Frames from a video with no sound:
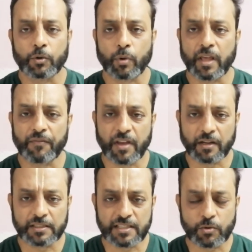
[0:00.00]
Today we
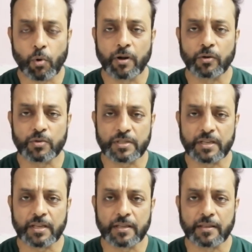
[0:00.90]
are just going to
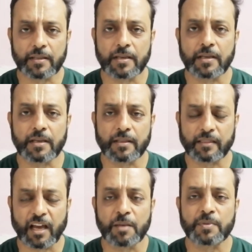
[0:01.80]
see the
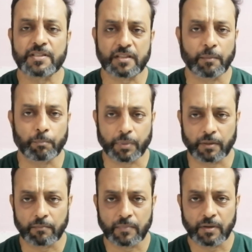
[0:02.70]
thymus thump.
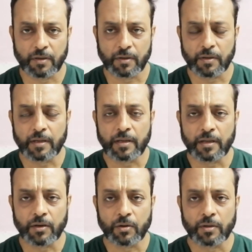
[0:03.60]

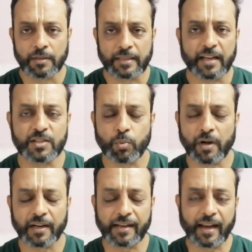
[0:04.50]
There is
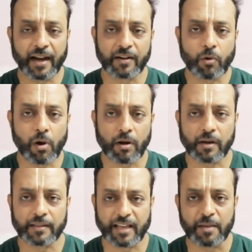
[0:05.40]
one gland
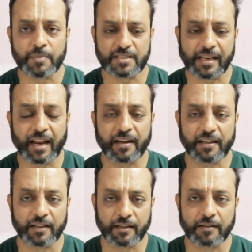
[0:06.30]
called thymus gland
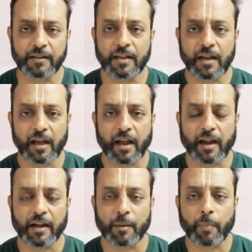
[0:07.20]
here,
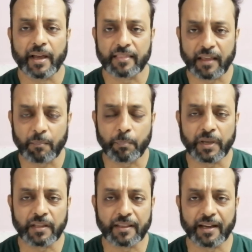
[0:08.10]
and by
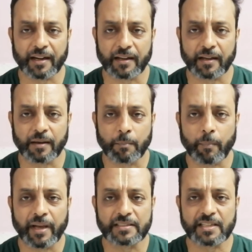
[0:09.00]
thumping that,
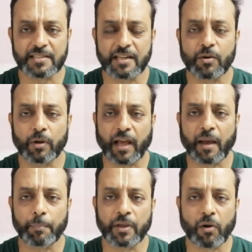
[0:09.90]
by just
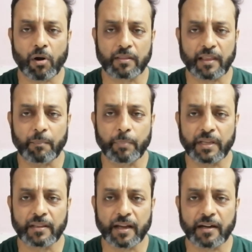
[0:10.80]
tapping or
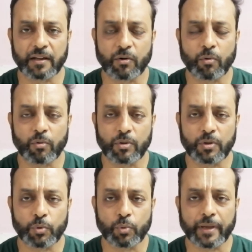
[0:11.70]
thumping that,
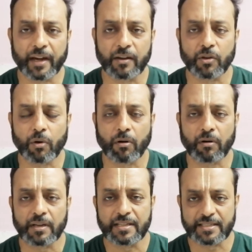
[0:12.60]
you get
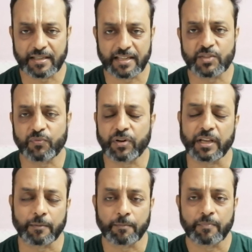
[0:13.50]
your stress
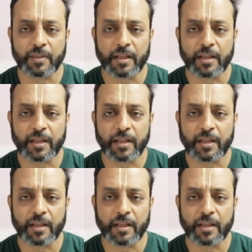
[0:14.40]
free,